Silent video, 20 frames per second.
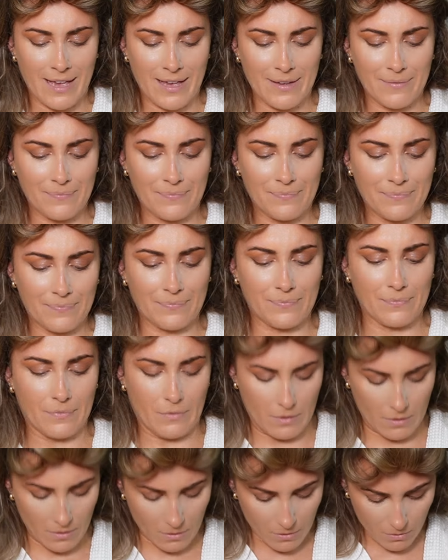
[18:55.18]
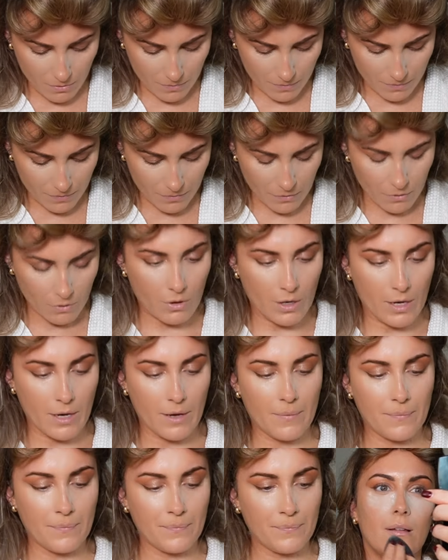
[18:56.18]
fine. Oh,
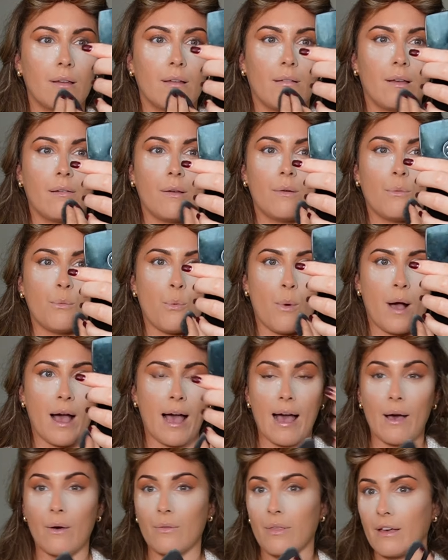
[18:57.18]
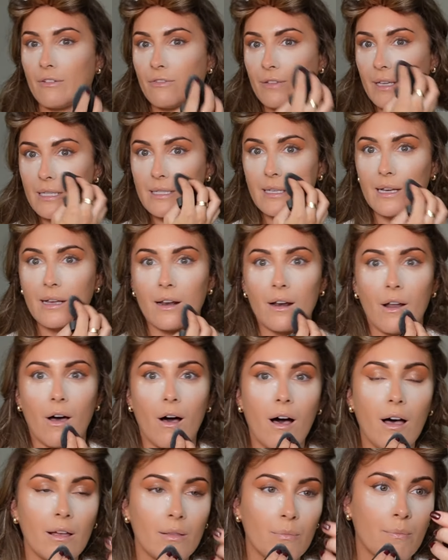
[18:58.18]
okay. Wow, that feels like a
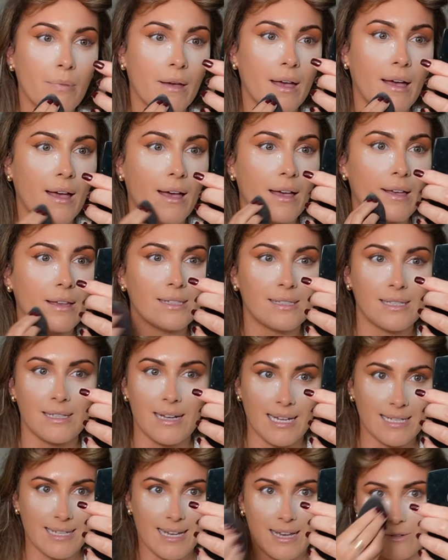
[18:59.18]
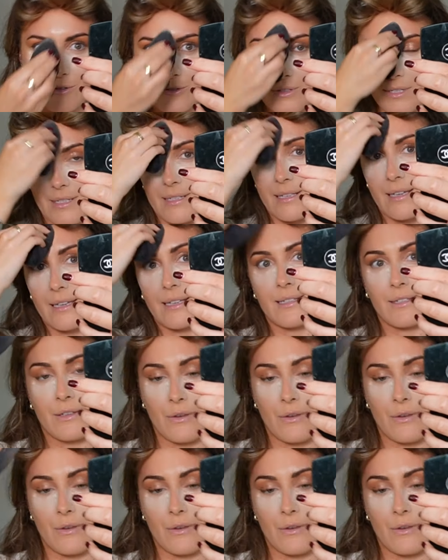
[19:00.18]
lot, but it's a night out, isn't it?